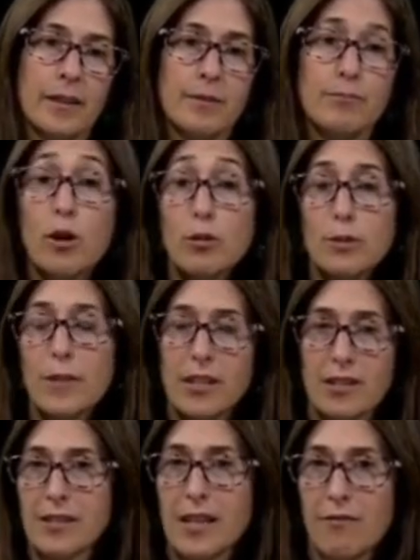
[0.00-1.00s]
Most
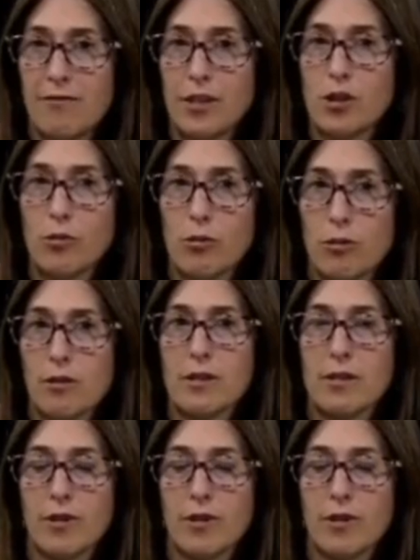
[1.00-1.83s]
patients have visual auras.